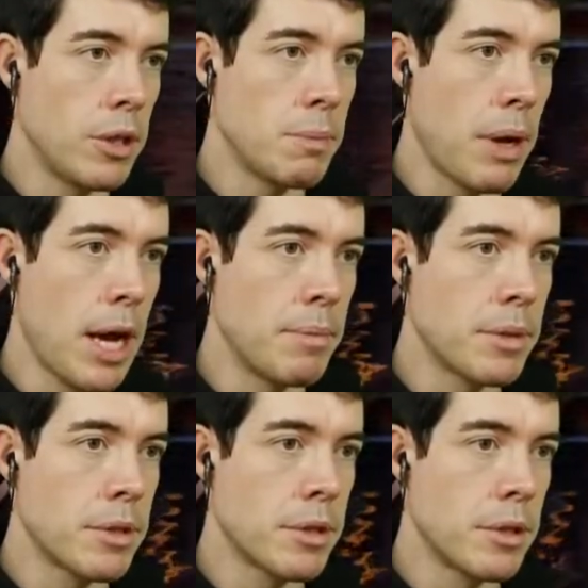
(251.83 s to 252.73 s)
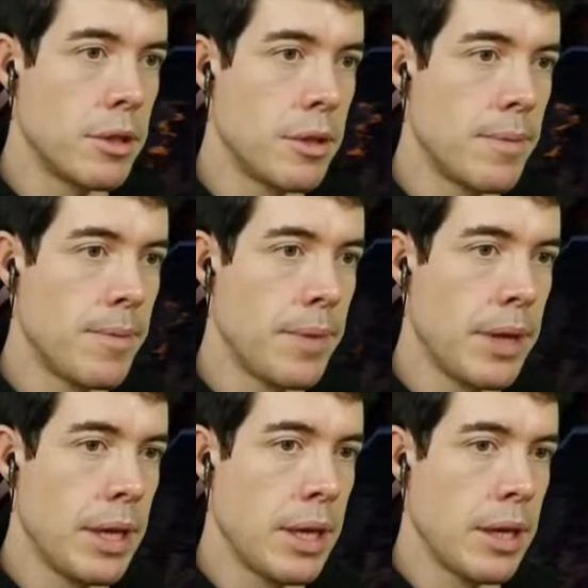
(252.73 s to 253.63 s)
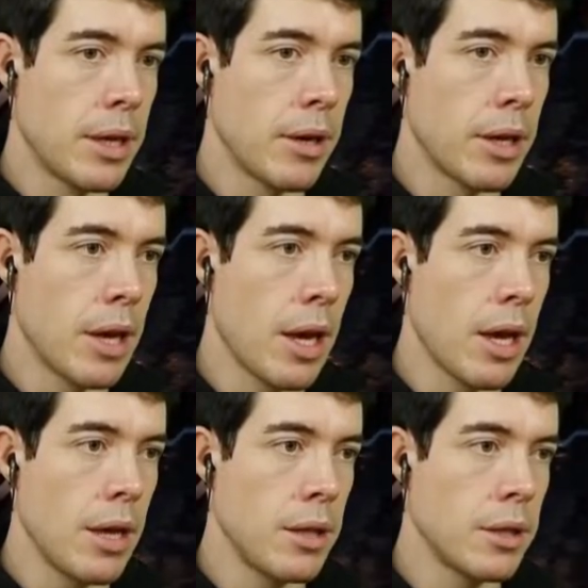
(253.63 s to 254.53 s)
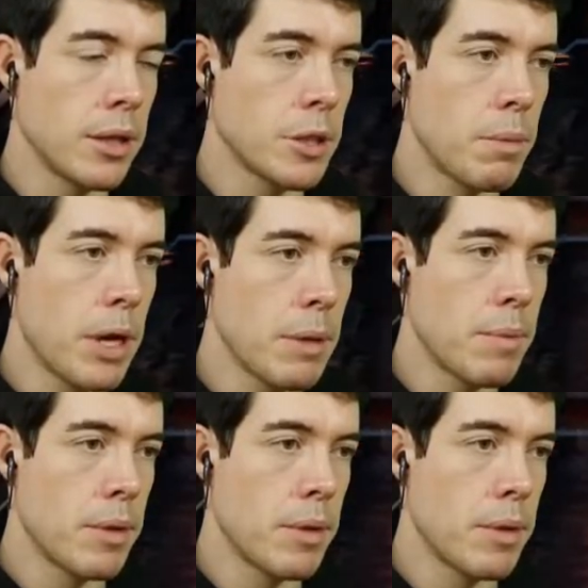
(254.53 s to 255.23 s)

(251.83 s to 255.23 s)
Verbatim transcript: these pipes. Okay, this pipe.